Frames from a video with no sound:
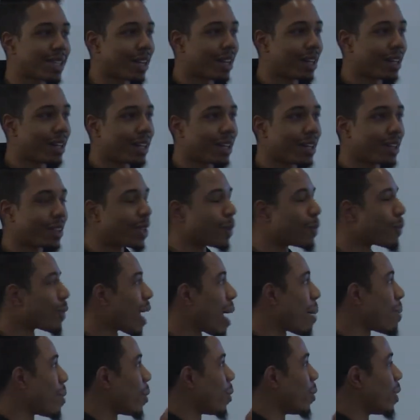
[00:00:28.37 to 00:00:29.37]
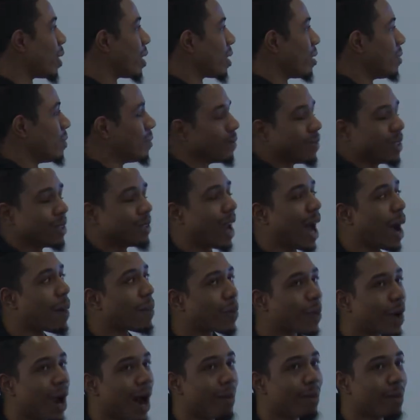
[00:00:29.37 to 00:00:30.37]
The problem with, well, not
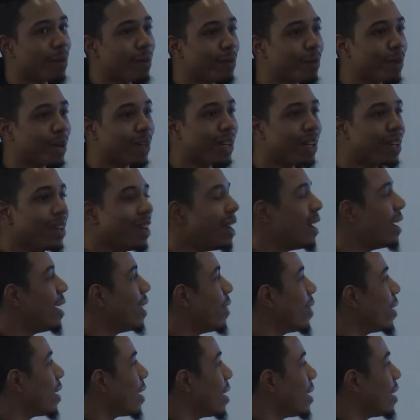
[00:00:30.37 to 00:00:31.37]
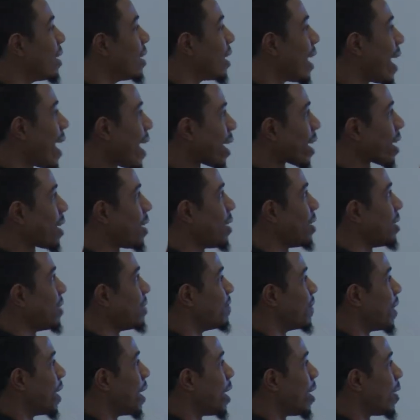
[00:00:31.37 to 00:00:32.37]
problem, but the lack
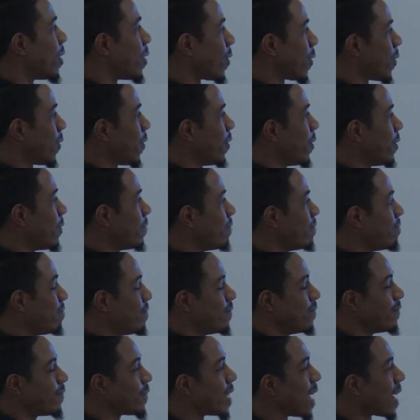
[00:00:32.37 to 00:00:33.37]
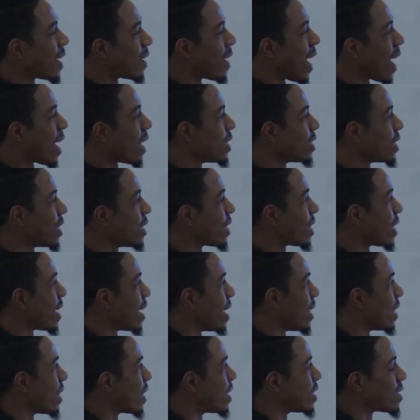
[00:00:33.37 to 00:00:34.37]
of technology
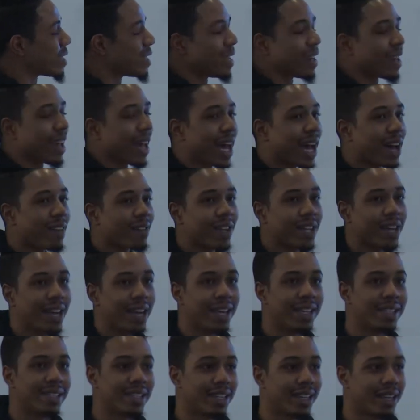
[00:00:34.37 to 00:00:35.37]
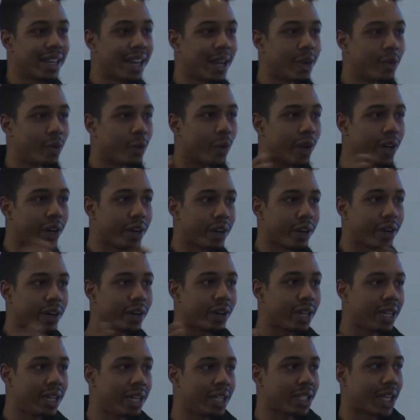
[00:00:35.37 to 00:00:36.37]
that this didn't have is it didn't render
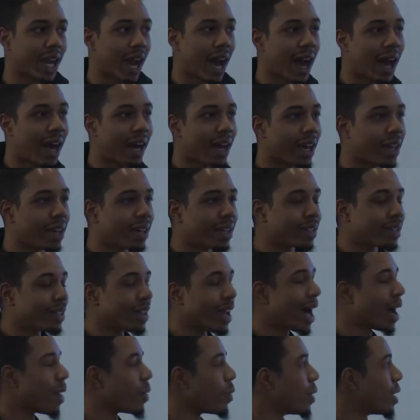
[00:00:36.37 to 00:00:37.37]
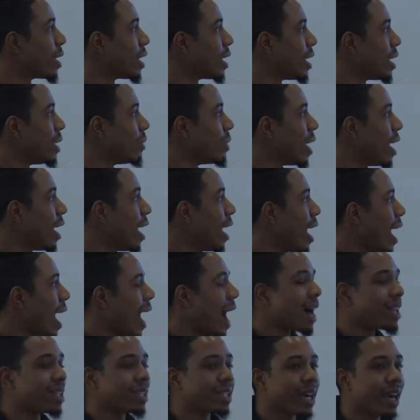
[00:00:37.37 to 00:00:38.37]
each eye, and it's not really
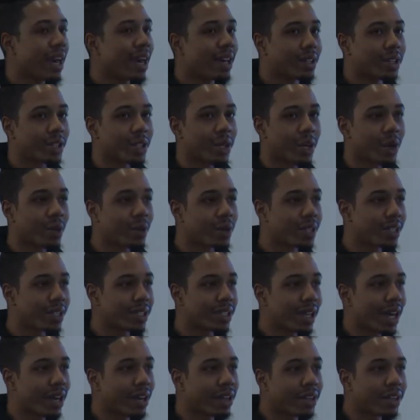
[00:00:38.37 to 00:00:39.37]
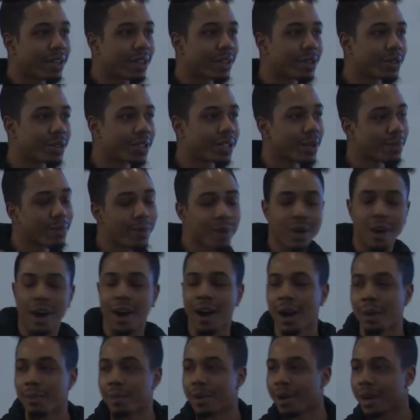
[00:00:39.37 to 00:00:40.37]
high tech. So it was just like a little simple
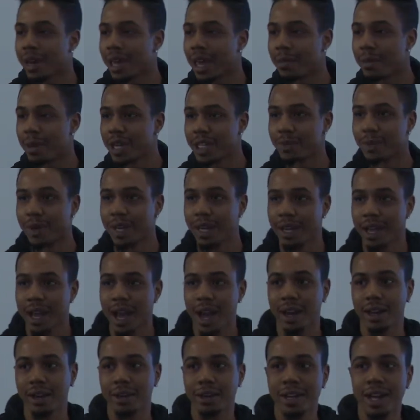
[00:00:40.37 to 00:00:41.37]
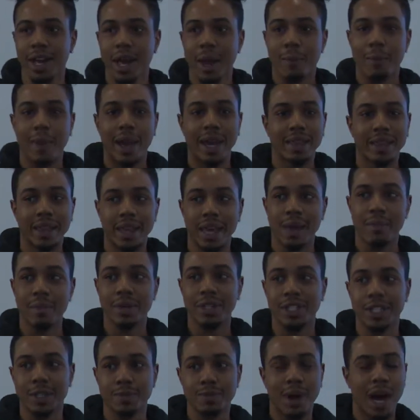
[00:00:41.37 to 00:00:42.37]
cardboard image, but it kind of made the
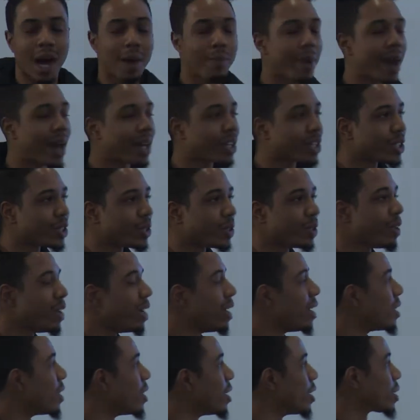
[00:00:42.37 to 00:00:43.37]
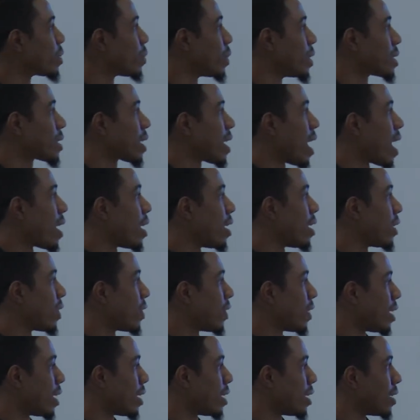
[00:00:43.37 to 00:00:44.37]
images pop at you. This was kind of
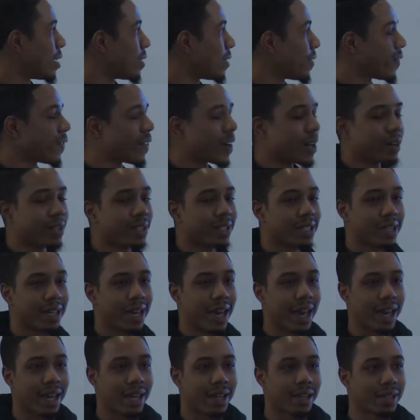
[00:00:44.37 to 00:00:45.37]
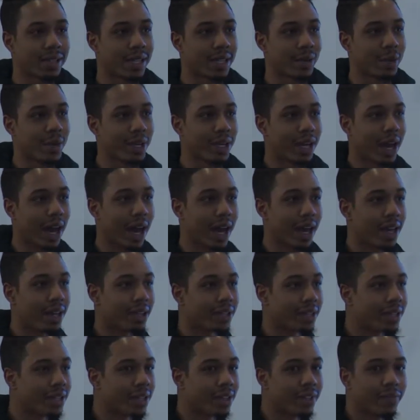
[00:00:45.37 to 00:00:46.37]
the first gaze that we got
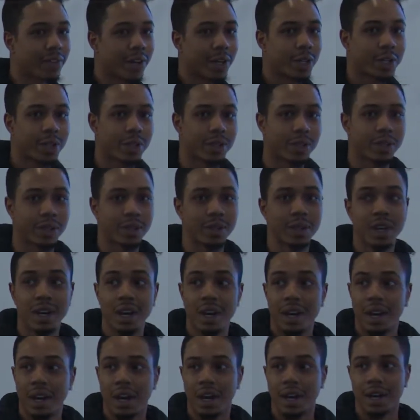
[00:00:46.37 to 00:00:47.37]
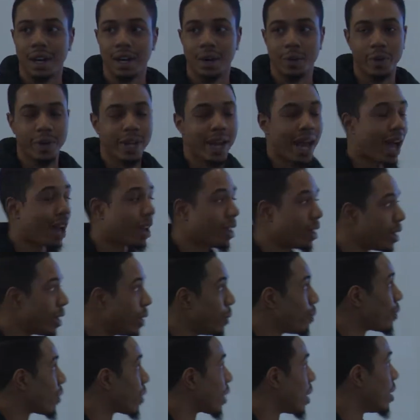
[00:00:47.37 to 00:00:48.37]
into virtual reality.
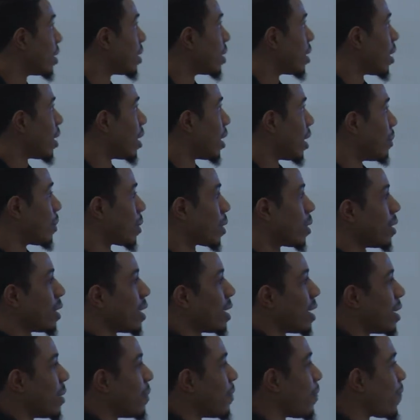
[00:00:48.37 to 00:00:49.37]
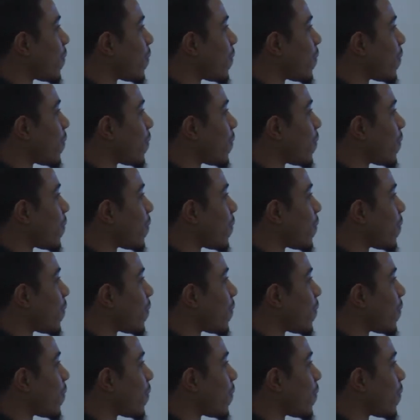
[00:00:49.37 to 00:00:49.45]
Go ahead.